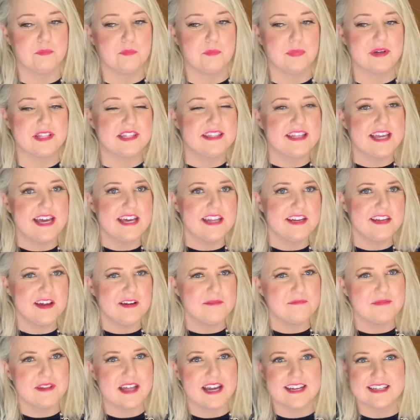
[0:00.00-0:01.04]
but then
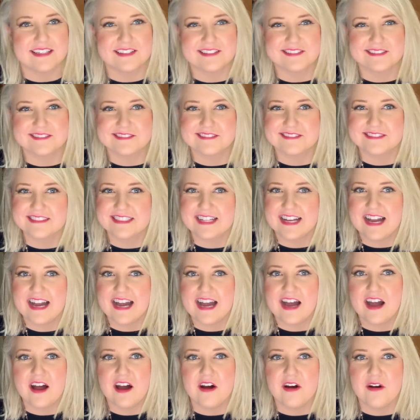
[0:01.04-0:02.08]
I'm like
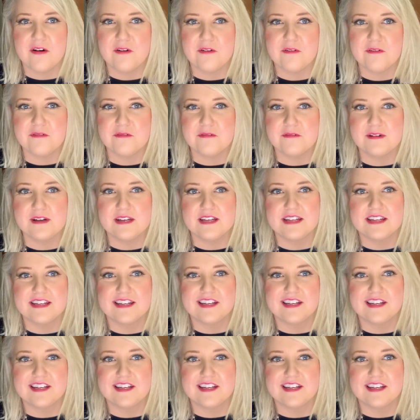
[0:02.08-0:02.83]
how